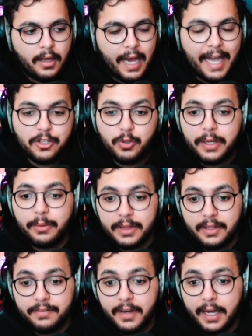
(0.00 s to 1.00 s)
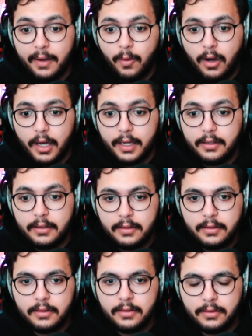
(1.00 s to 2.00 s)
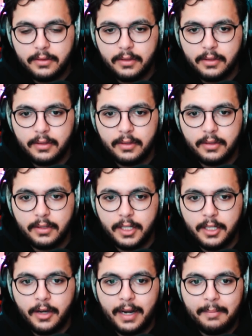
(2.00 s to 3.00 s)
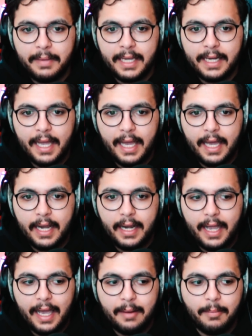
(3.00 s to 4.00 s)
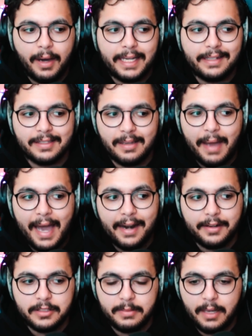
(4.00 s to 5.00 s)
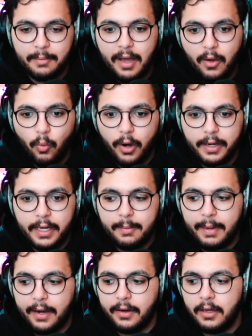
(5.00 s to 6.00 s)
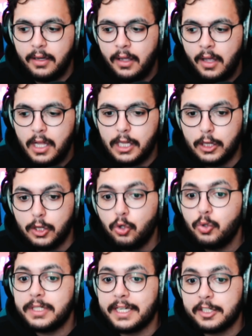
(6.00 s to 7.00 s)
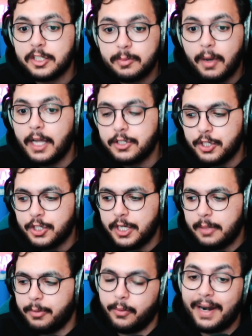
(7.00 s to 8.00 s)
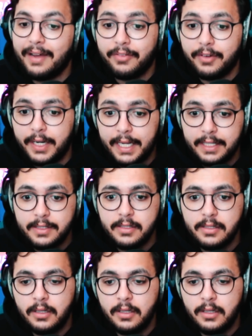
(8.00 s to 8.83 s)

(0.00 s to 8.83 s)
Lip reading: tweet what the fuck I want. You know what I mean? And money doesn't matter to me. I'm not worried about losing a sponsorship or whatever it is